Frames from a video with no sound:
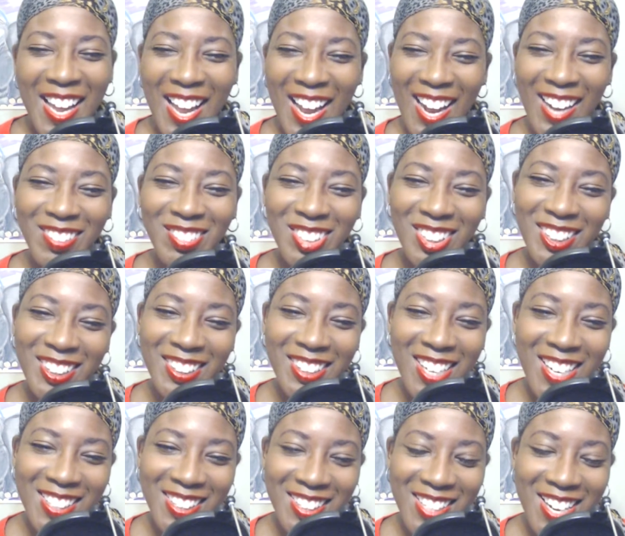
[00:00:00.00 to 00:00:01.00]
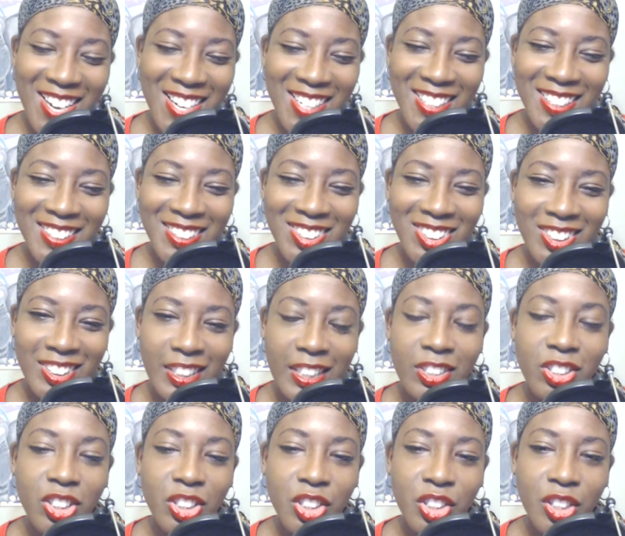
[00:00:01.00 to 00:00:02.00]
I really like that. It
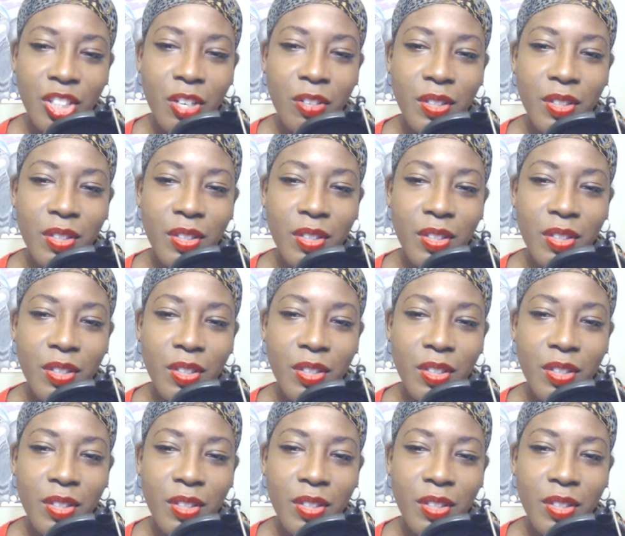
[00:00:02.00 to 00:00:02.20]
just showed